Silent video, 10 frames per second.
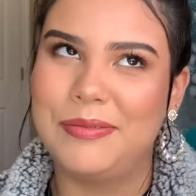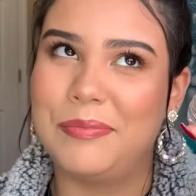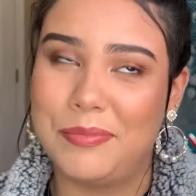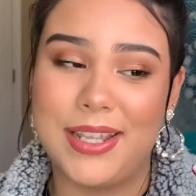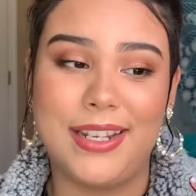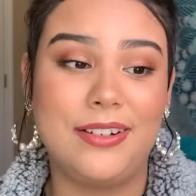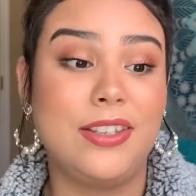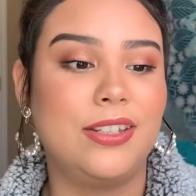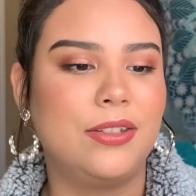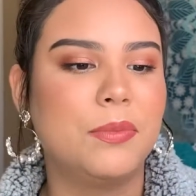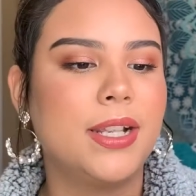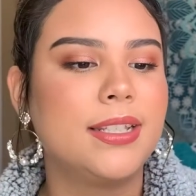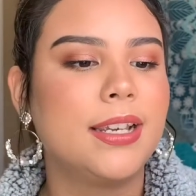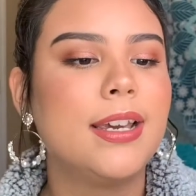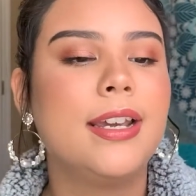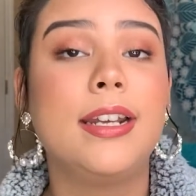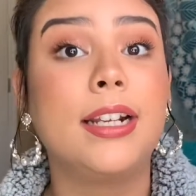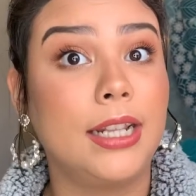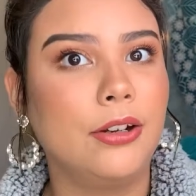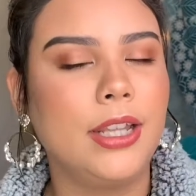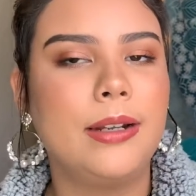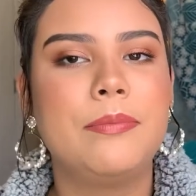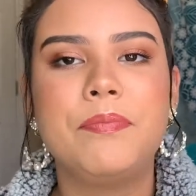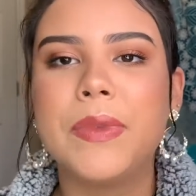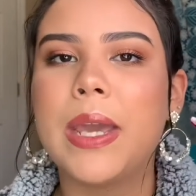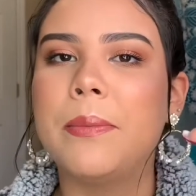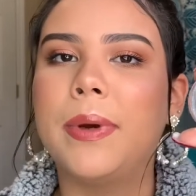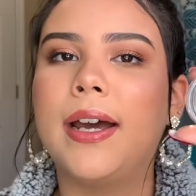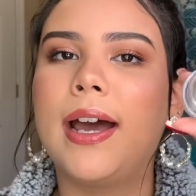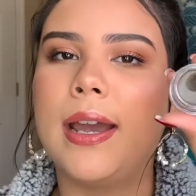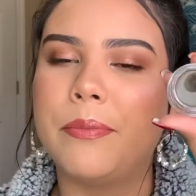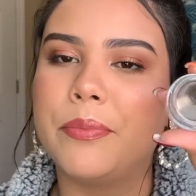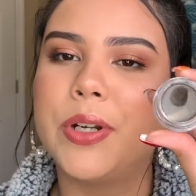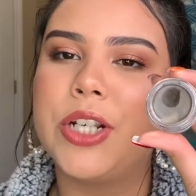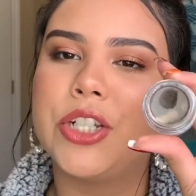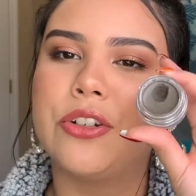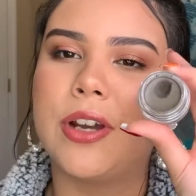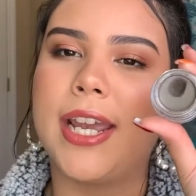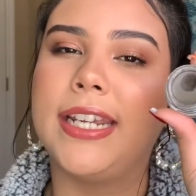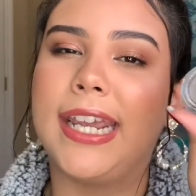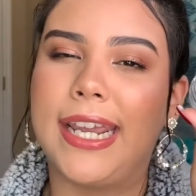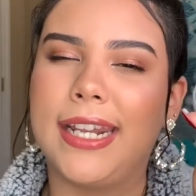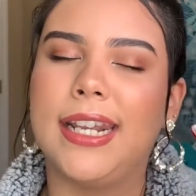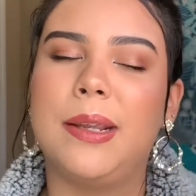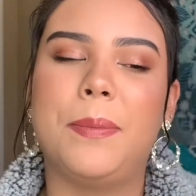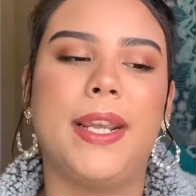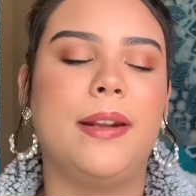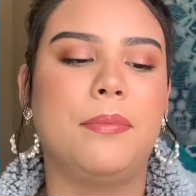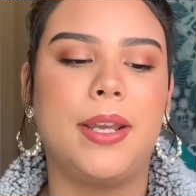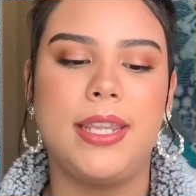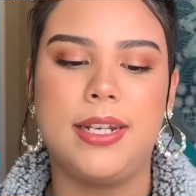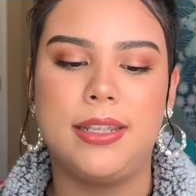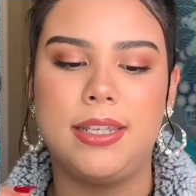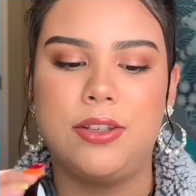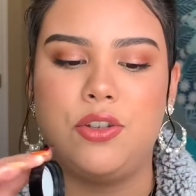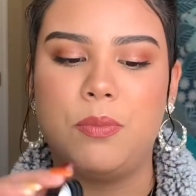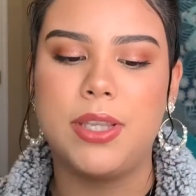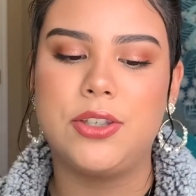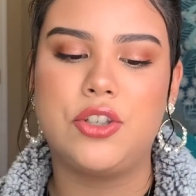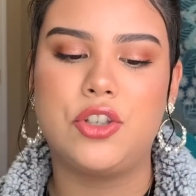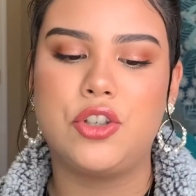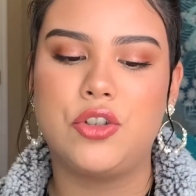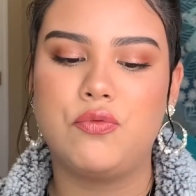by the end of these 2 months, clearly, but I'm pretty sure I can hit pan by the end of these 2 months.